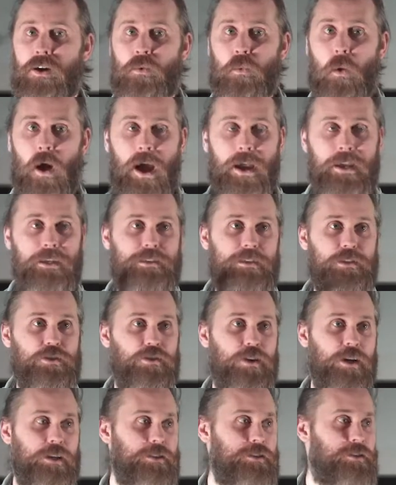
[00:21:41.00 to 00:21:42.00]
Why is he
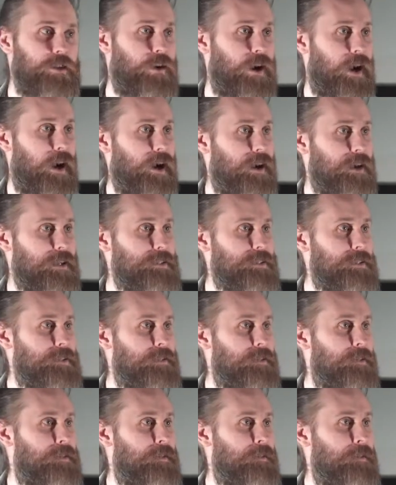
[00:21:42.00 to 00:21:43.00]
trying so hard?
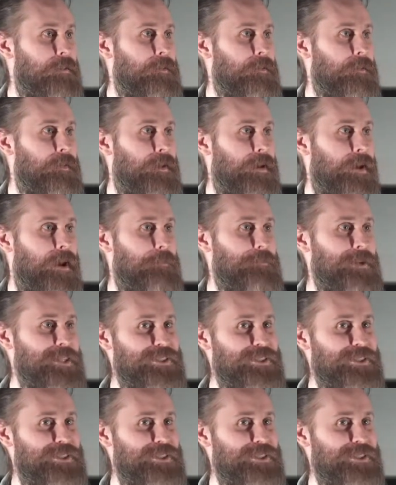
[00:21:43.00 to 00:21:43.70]
My